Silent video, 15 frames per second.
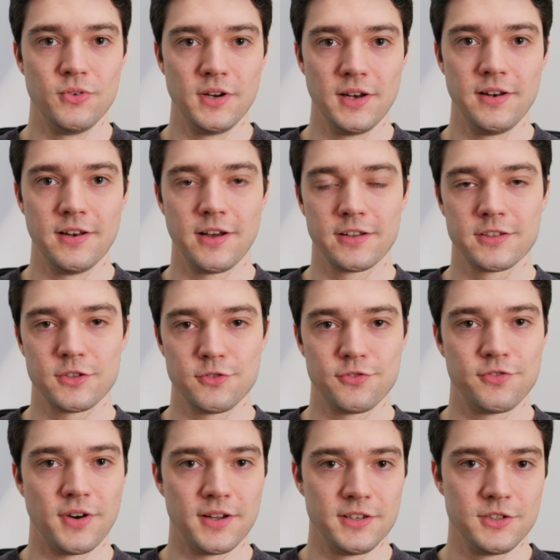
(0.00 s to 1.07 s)
really likes to
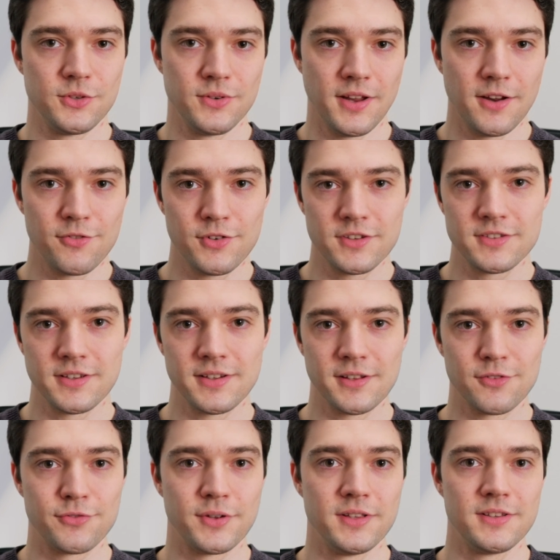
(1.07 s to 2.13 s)
fine tune every
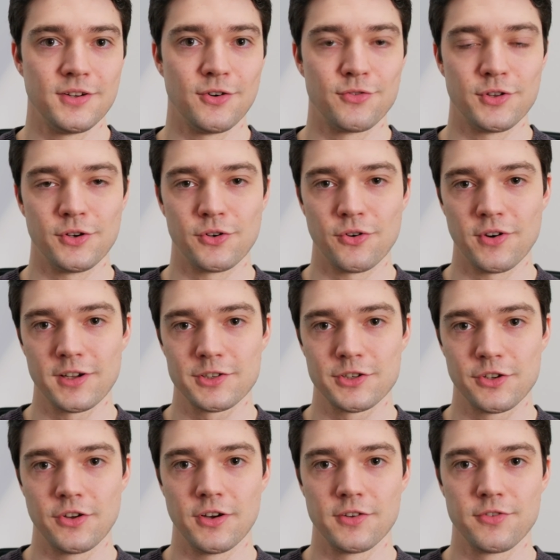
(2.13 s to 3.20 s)
single filter of your
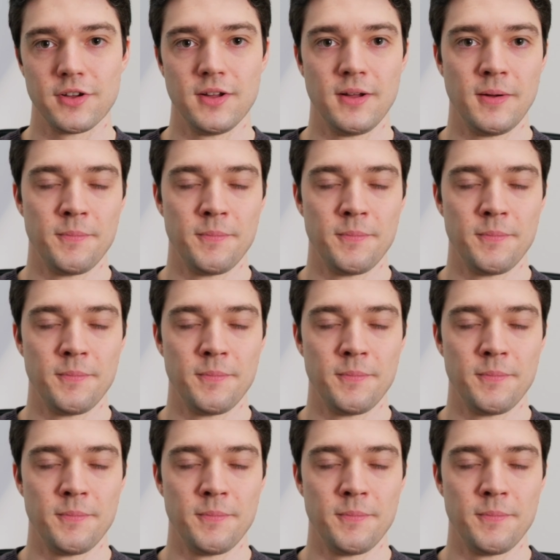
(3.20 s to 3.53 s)
correction curve,